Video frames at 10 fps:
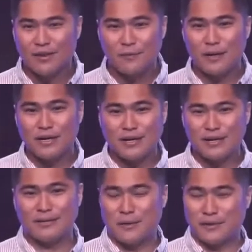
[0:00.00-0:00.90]

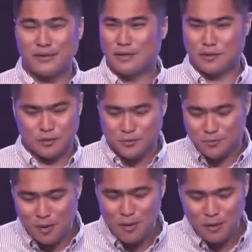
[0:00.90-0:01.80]
where, where there's
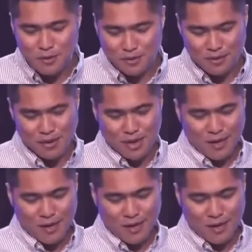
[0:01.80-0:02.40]
smoke,